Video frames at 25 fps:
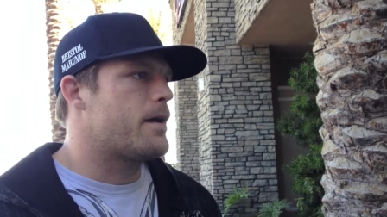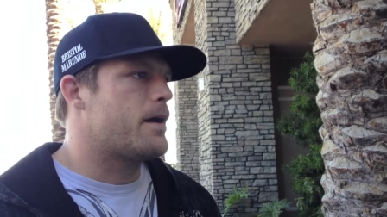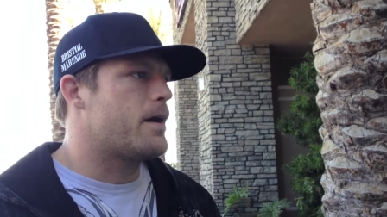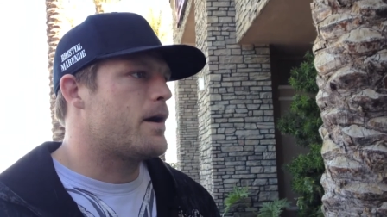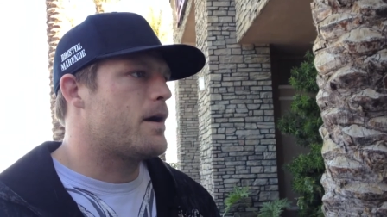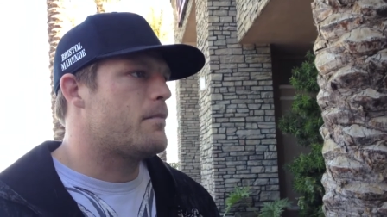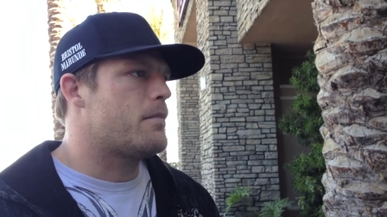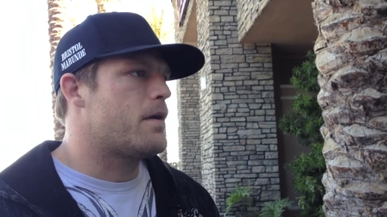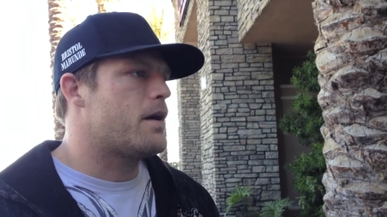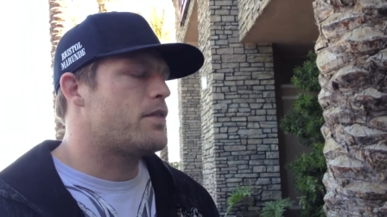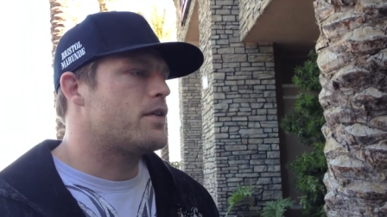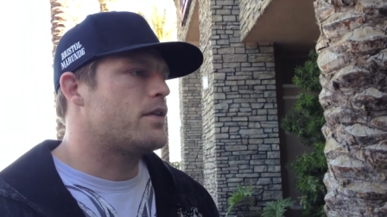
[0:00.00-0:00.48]

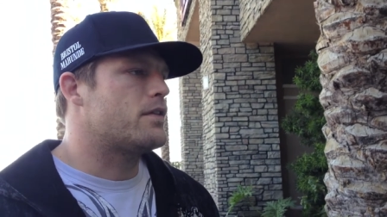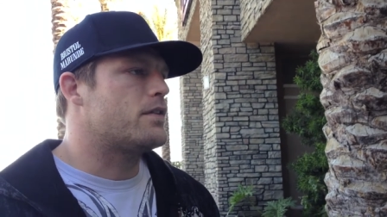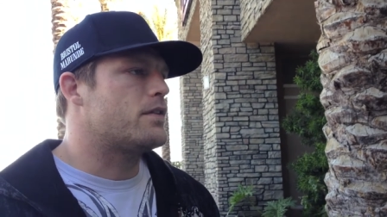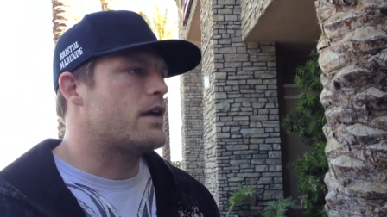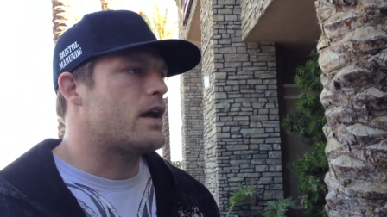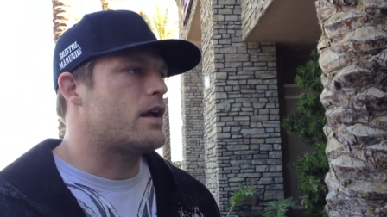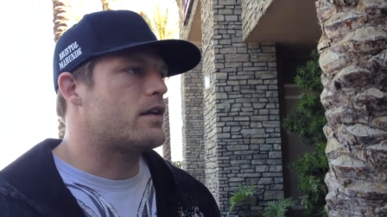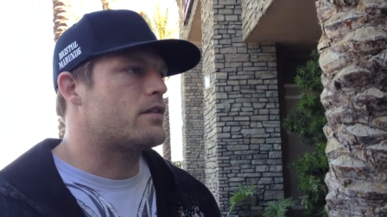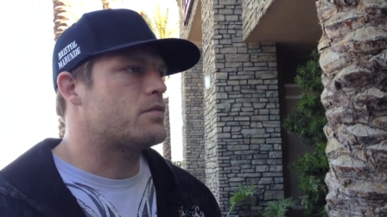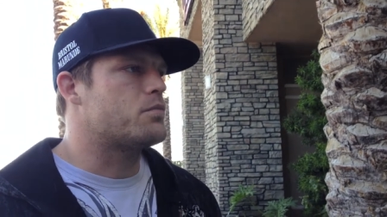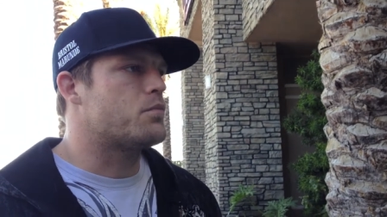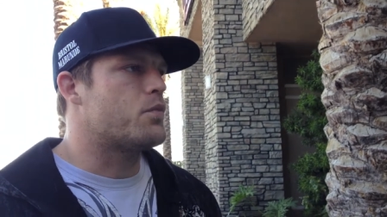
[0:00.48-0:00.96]
I think
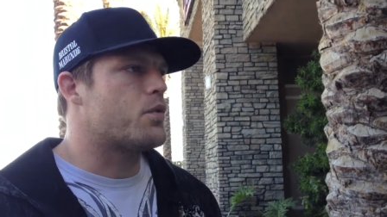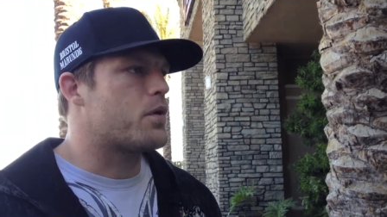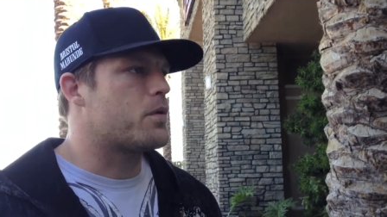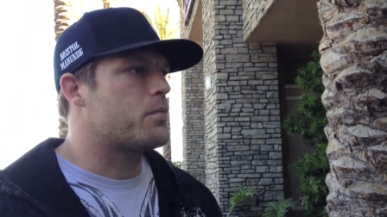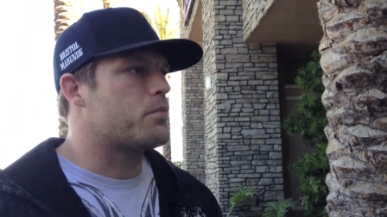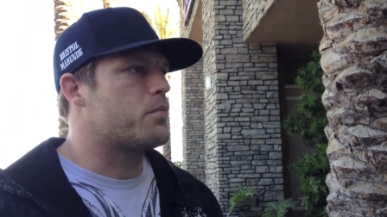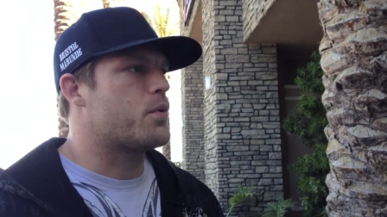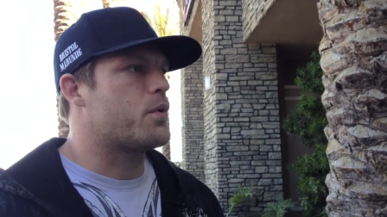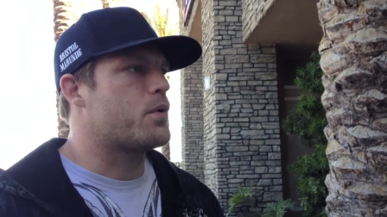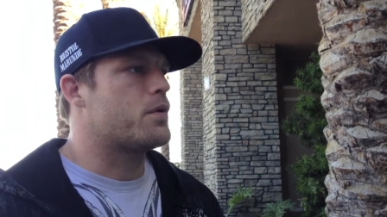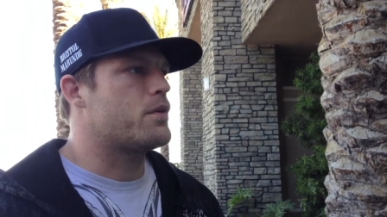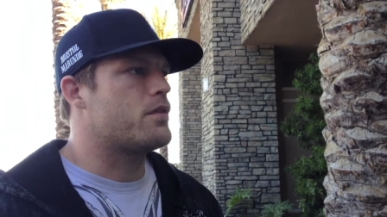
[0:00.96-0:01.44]
that's more
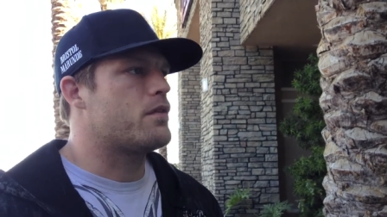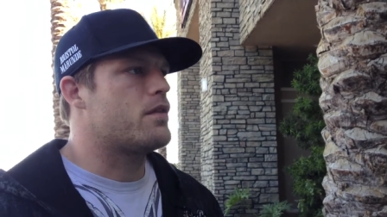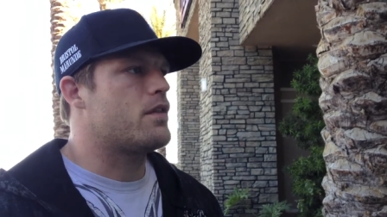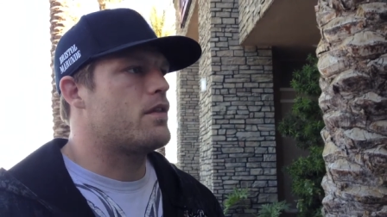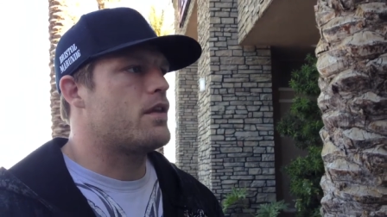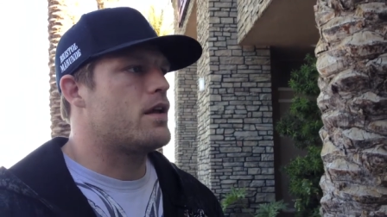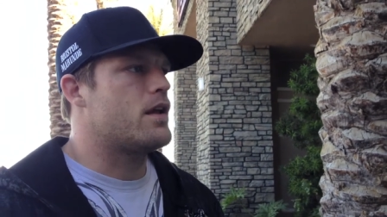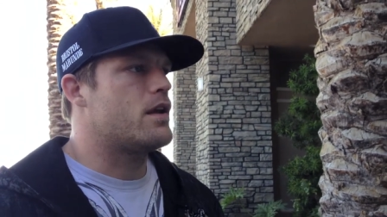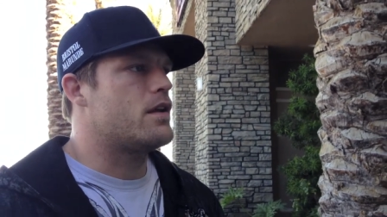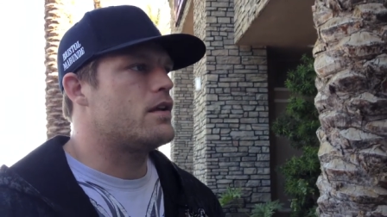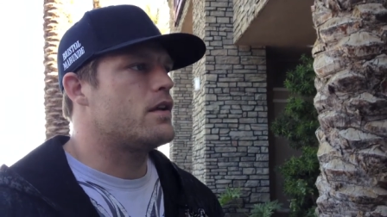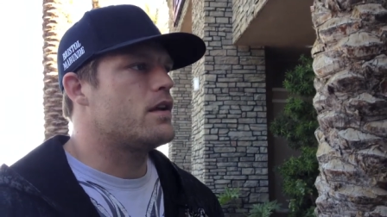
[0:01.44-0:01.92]

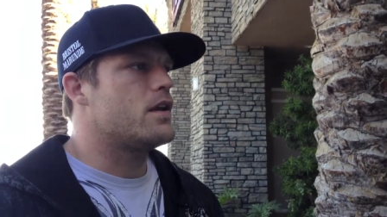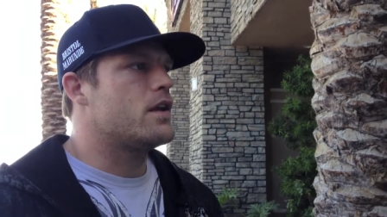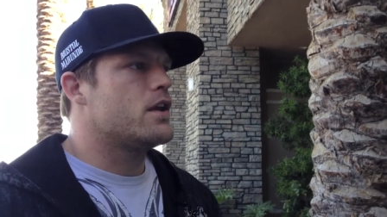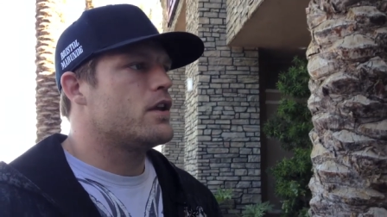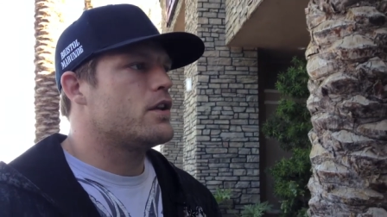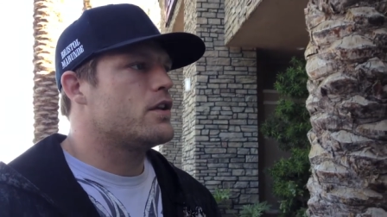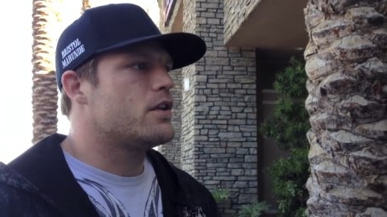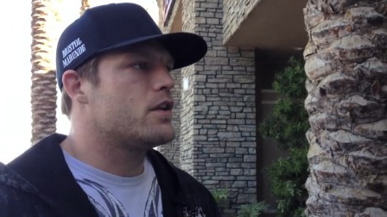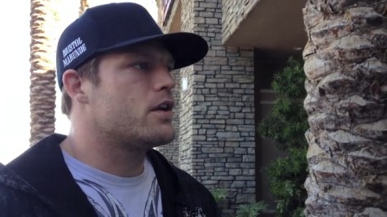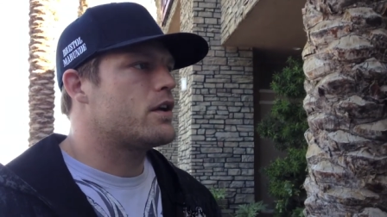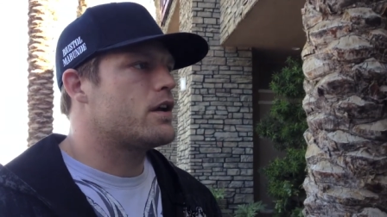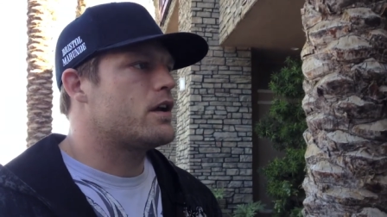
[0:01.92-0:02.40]
important than
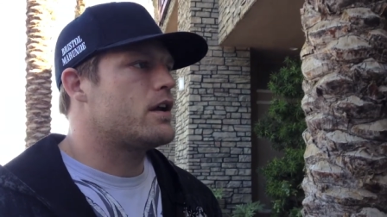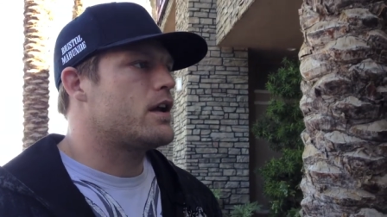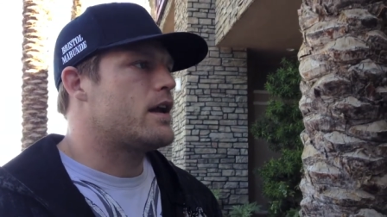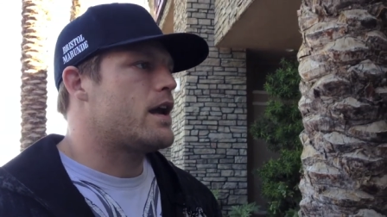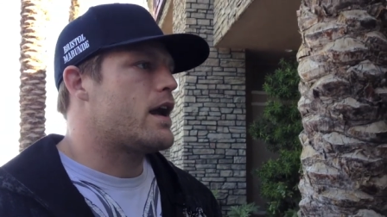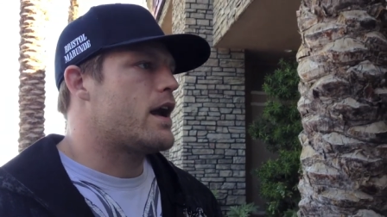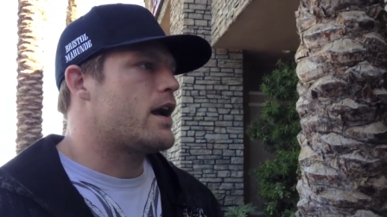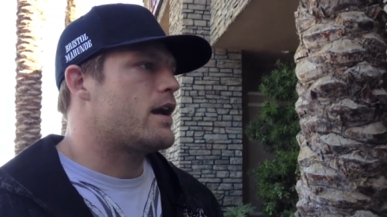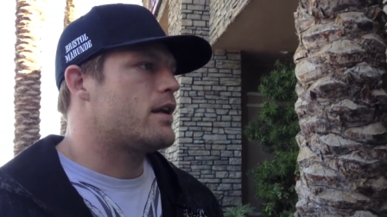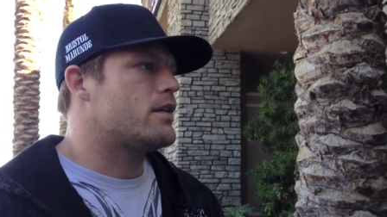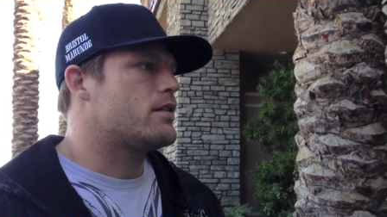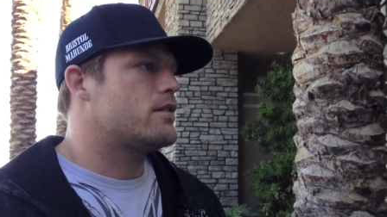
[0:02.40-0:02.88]
looking
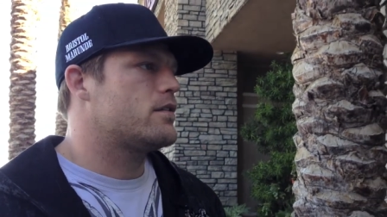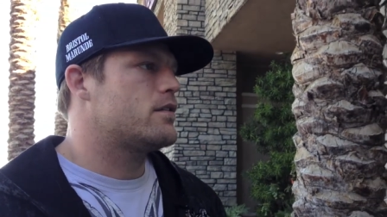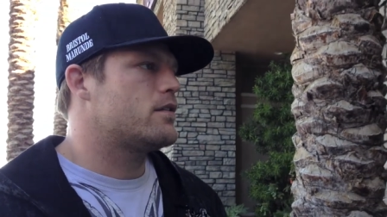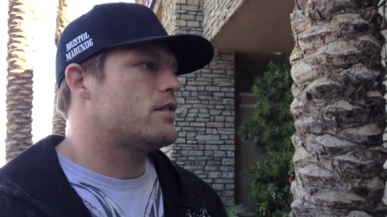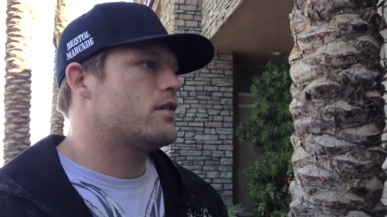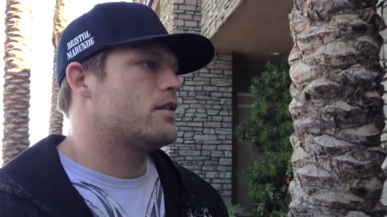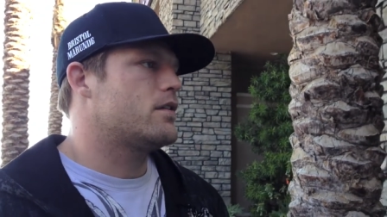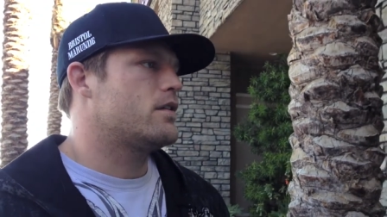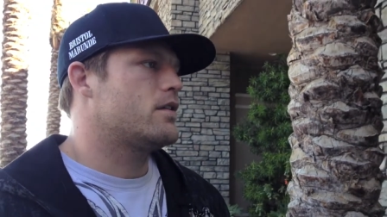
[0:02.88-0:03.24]
at